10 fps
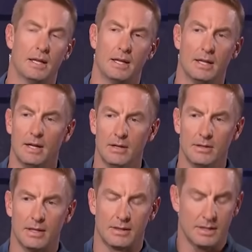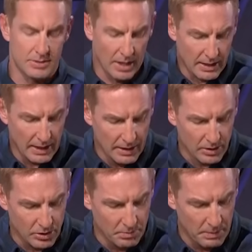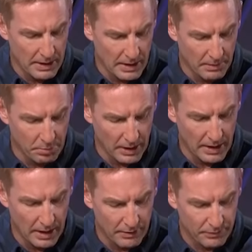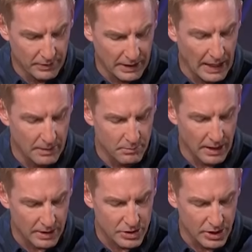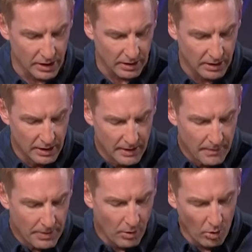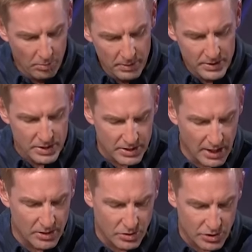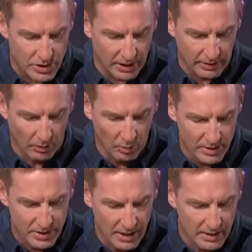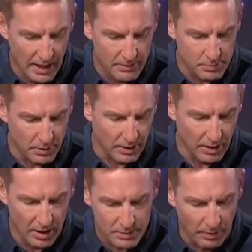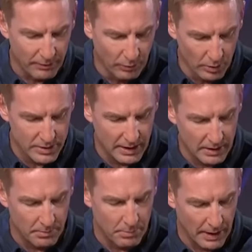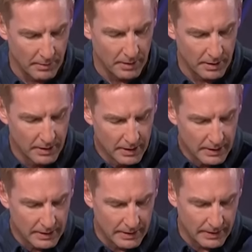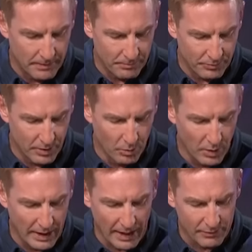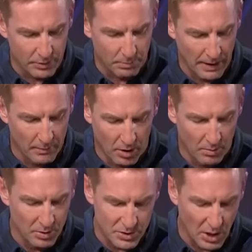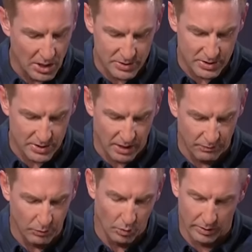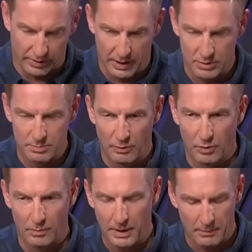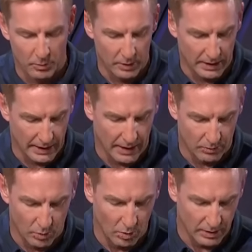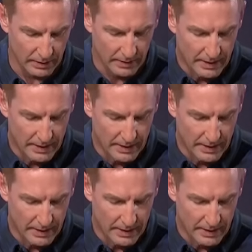you know, like this, again, could be a playoff game next year. Ole Miss is interesting. They won 10 games, but they lost by 14 to Bama the week after Bama almost lost to South Florida. That was before Bama really got rolling.